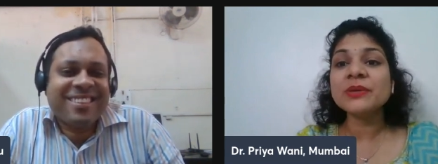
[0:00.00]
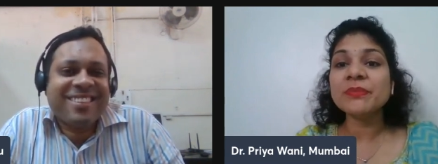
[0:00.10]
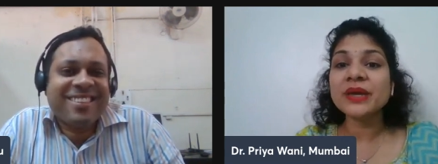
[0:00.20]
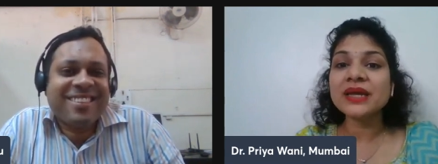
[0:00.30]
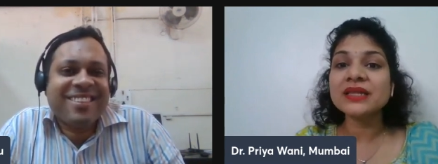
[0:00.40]

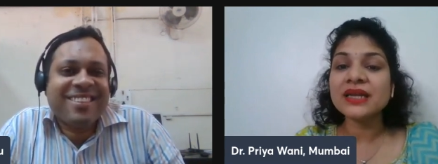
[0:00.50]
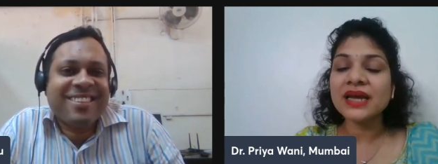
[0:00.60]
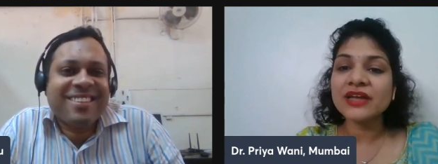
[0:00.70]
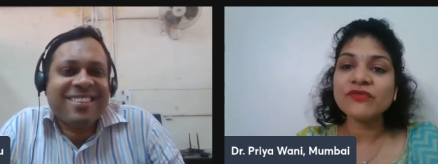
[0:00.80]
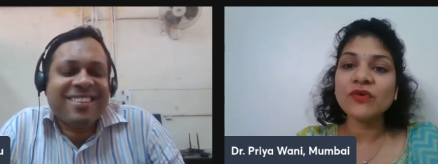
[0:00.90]
Speaker 1: make the
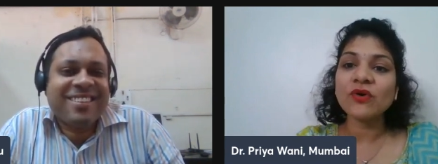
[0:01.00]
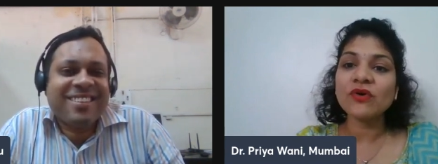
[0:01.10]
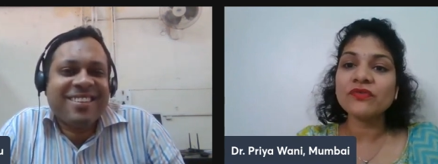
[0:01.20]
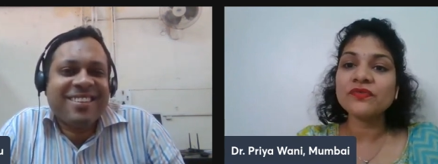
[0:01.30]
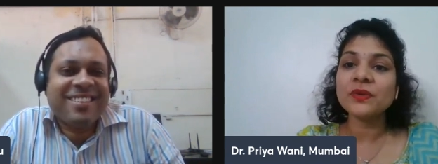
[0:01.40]
life
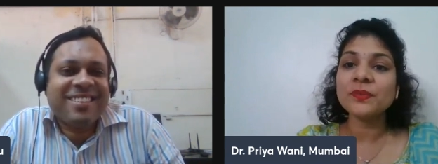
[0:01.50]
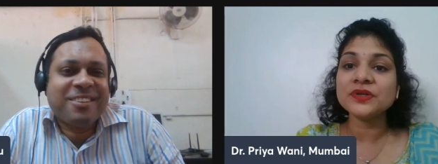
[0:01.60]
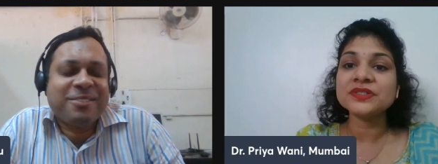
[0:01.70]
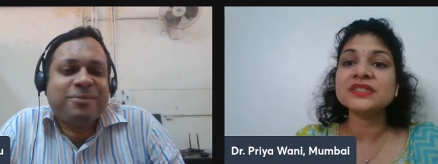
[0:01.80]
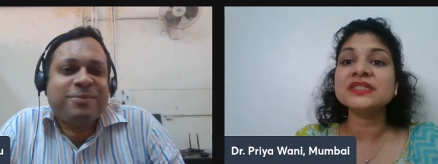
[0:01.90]
of the
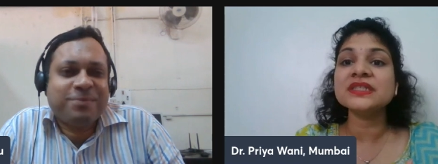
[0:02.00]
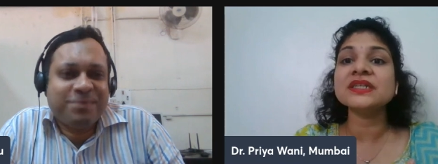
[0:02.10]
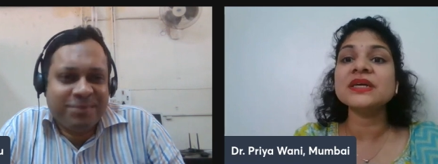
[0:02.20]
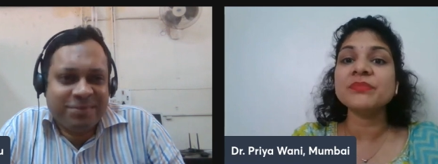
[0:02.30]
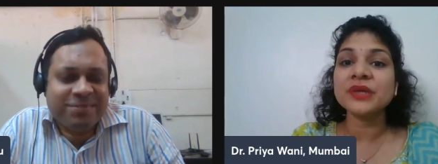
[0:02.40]
person
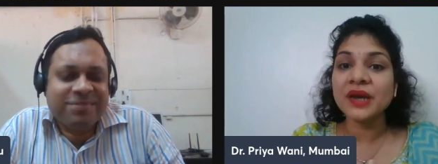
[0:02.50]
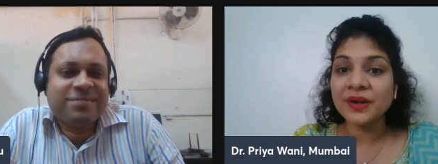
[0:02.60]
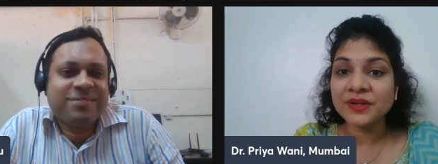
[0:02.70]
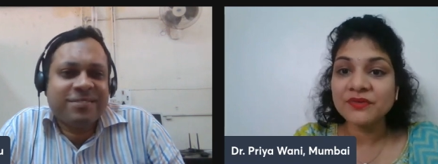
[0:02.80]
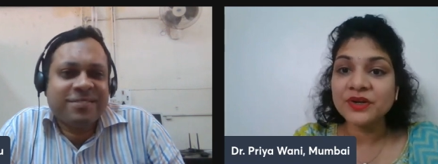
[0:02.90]
sitting
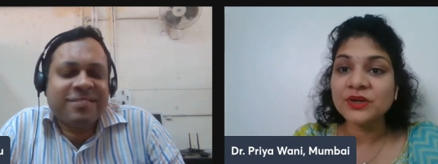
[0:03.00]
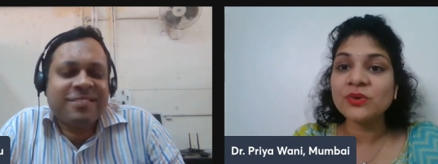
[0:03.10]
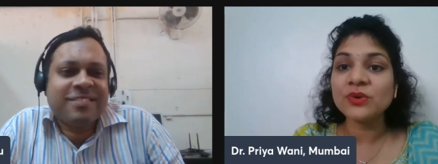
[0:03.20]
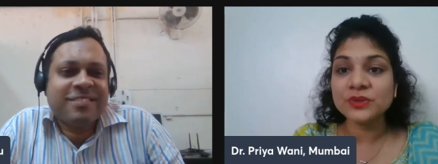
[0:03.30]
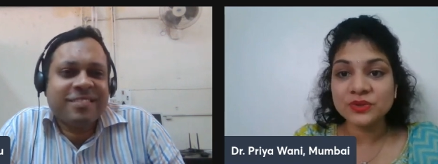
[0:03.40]
behind the window
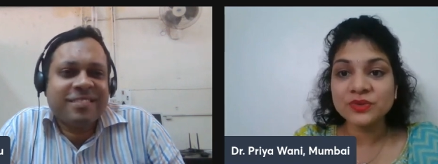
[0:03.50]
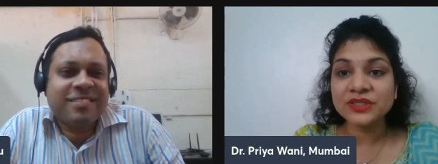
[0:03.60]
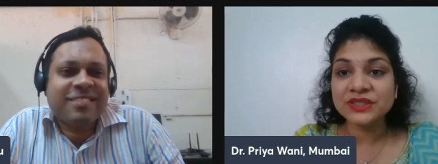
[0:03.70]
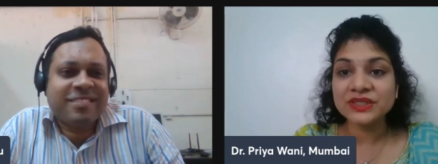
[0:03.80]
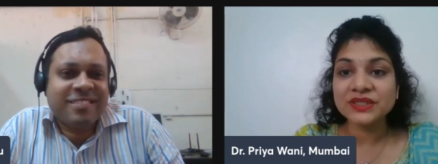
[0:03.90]
also
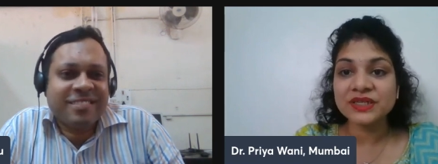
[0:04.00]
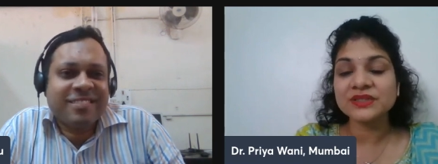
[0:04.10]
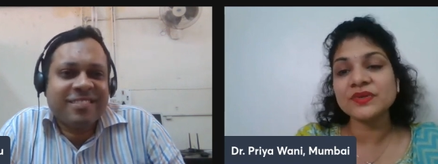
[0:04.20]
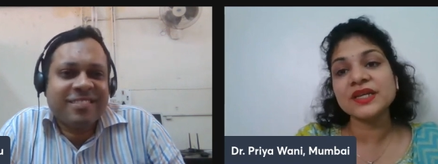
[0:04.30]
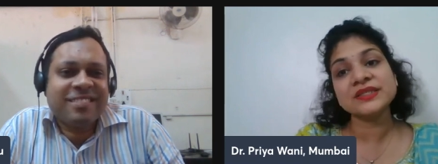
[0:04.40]
easier
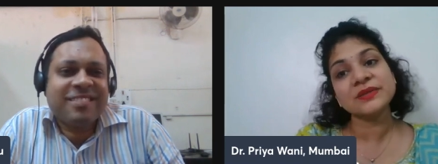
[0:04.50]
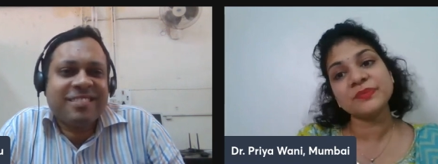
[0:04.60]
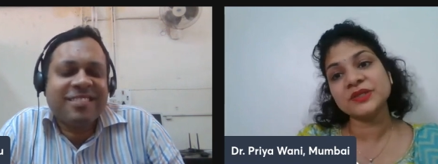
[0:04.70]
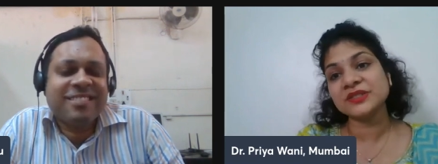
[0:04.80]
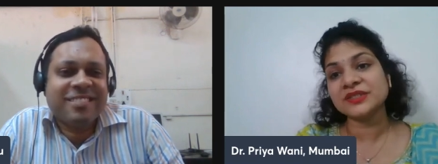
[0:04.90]
as well as the
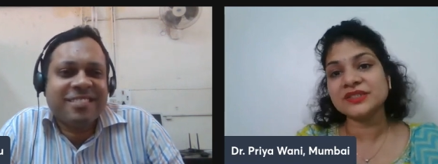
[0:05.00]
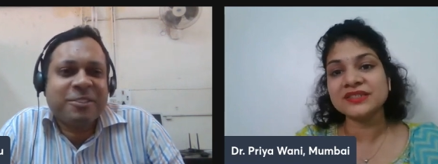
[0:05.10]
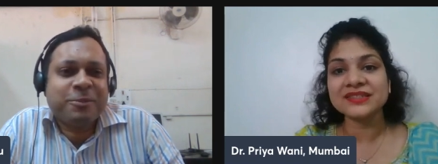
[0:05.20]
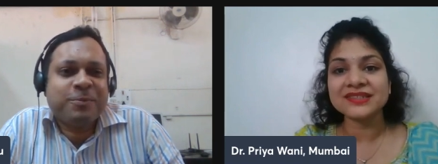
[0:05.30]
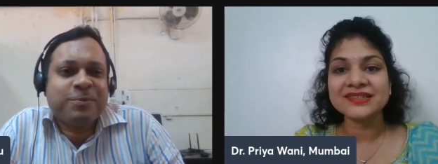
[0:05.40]
patient
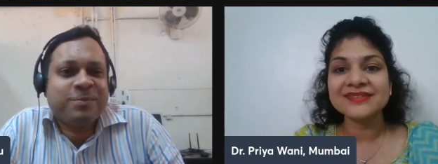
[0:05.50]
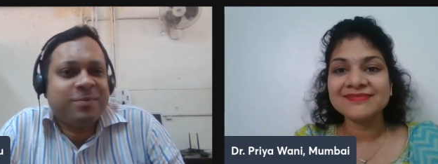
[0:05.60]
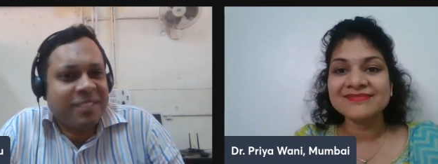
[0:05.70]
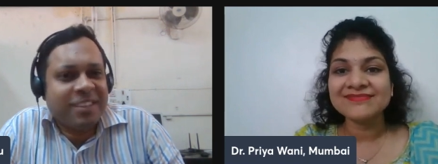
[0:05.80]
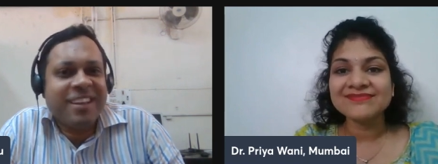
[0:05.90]
sir
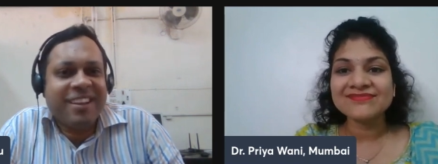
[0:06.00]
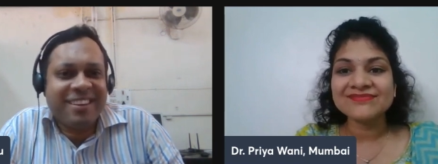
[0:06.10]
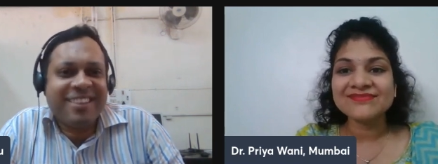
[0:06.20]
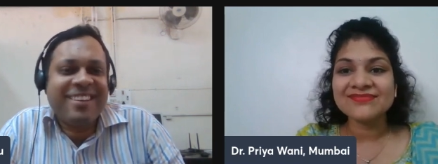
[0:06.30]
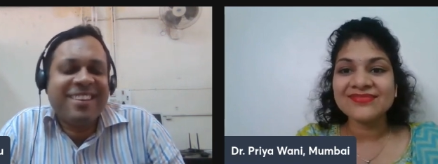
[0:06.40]
Speaker 2: right
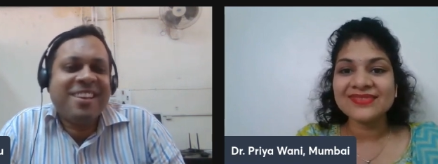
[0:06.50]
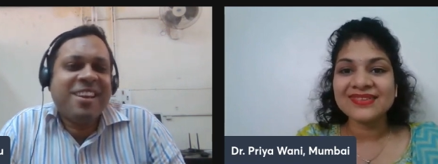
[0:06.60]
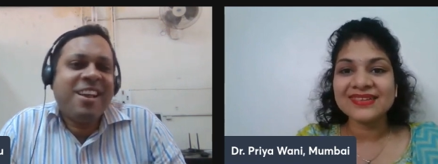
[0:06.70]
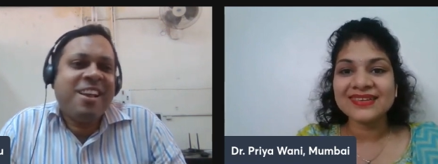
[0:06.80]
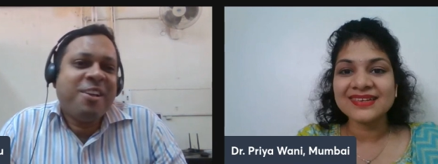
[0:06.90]
right
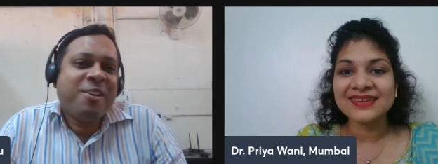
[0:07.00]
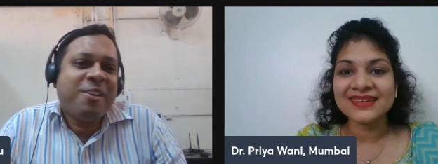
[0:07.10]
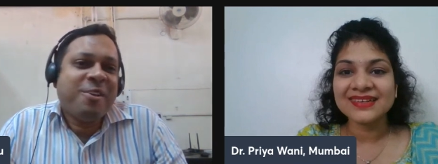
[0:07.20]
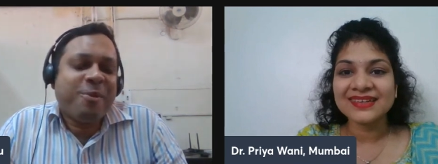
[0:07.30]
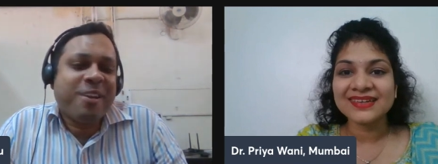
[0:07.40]

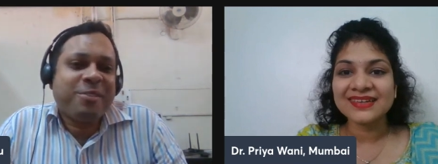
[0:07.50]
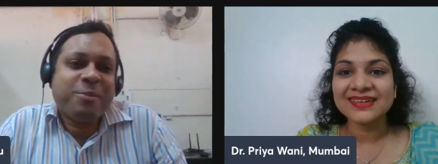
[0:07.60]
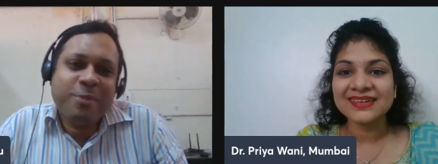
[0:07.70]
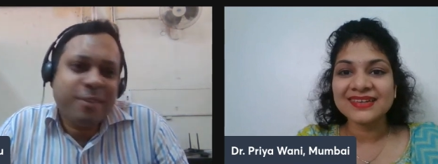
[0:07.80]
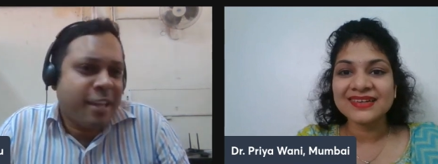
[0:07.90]
okay
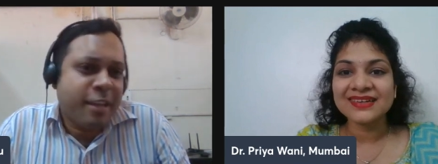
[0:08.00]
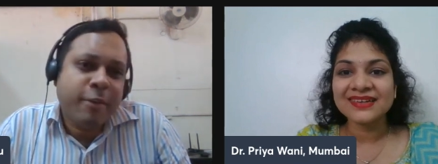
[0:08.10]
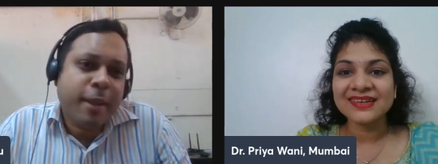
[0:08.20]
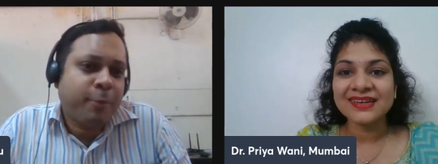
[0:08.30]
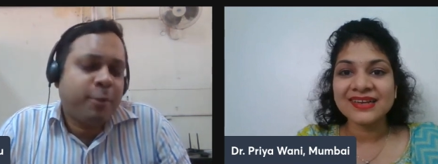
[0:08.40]
so you
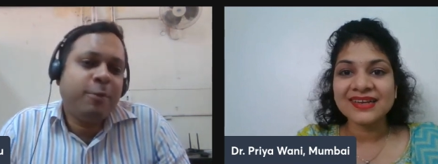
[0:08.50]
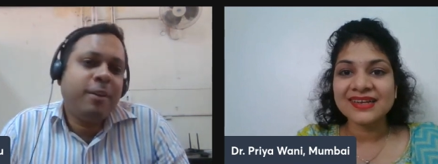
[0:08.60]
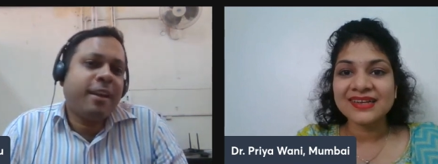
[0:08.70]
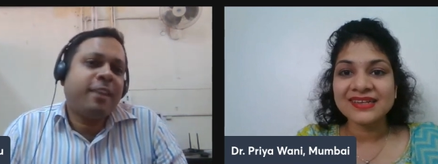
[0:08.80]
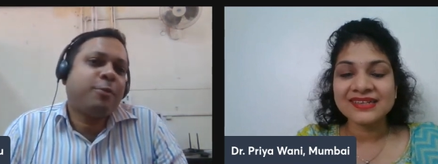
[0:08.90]
are
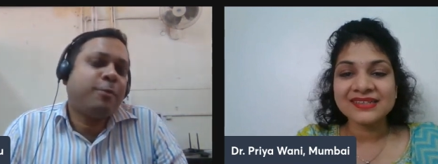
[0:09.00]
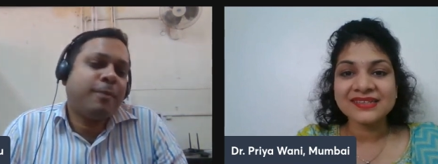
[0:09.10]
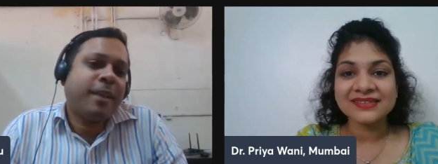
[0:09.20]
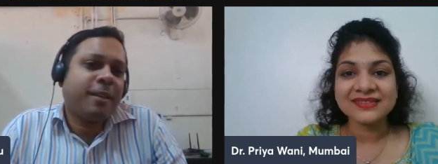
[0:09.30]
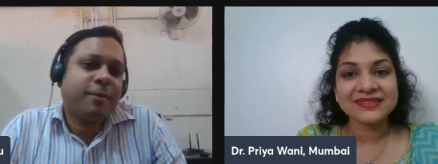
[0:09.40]
absolutely right so
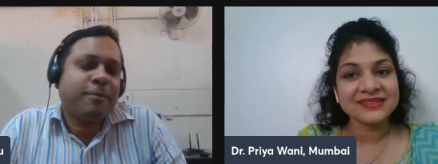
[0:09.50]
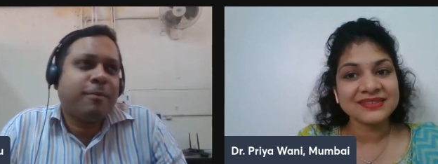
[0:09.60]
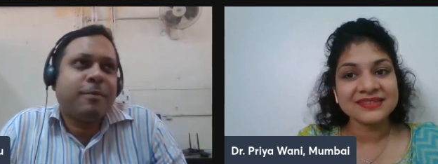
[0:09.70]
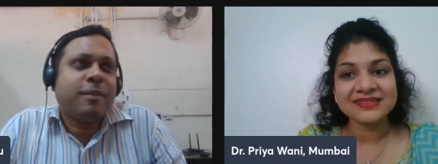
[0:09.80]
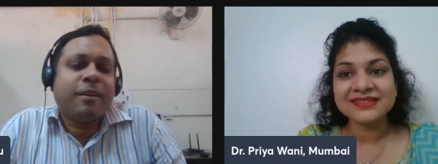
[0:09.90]
like
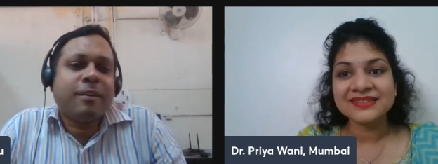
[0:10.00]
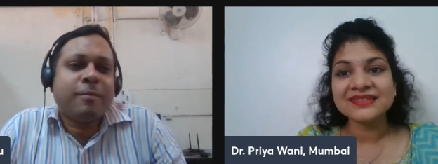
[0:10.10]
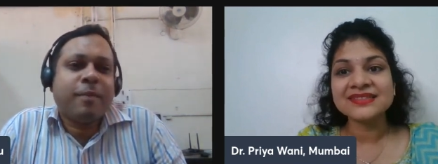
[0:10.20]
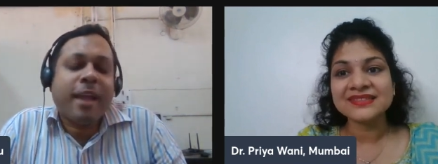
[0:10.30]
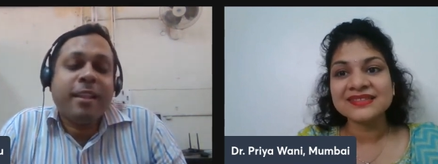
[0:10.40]
uh,
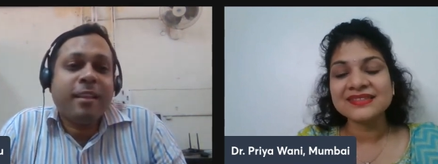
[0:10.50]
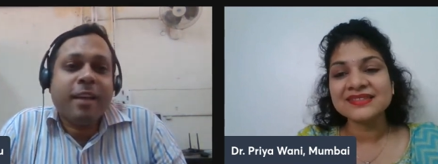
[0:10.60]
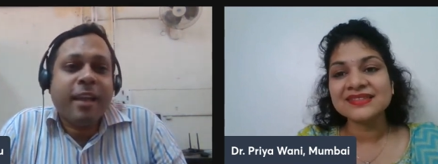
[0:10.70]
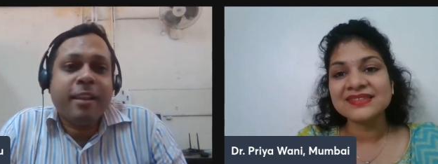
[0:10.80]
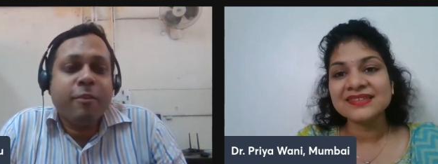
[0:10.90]
and
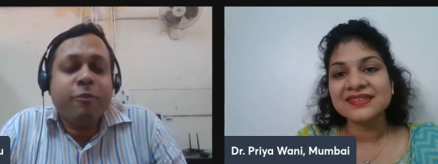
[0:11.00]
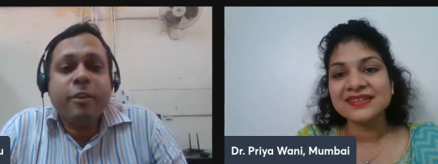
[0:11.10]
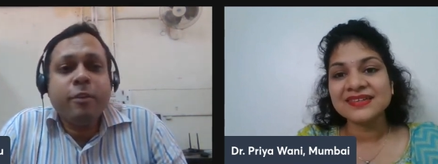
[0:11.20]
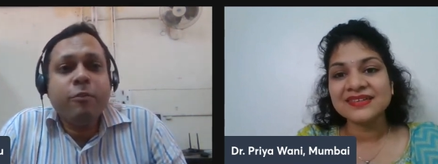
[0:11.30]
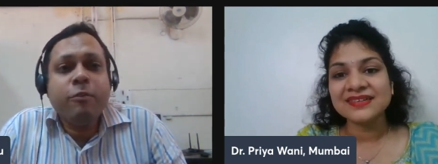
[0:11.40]
and
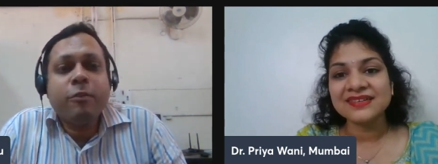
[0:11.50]
if you would